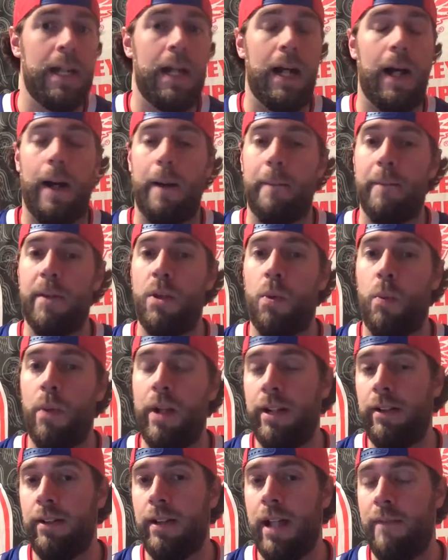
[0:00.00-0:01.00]
And the
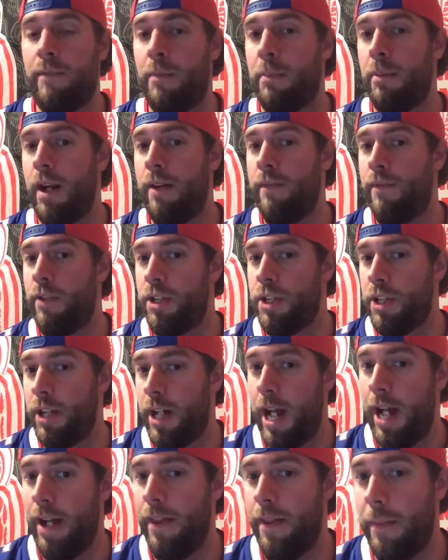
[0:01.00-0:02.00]
Wings have a bright future
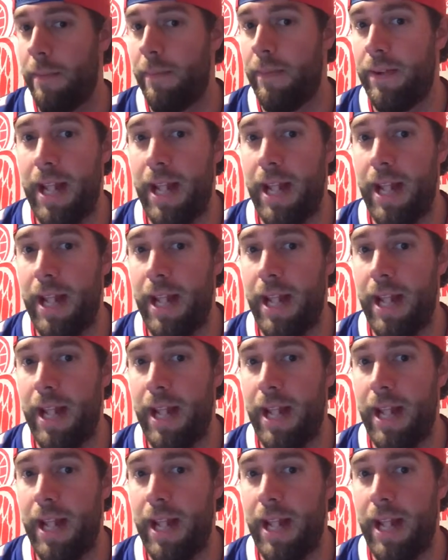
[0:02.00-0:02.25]
ahead of them.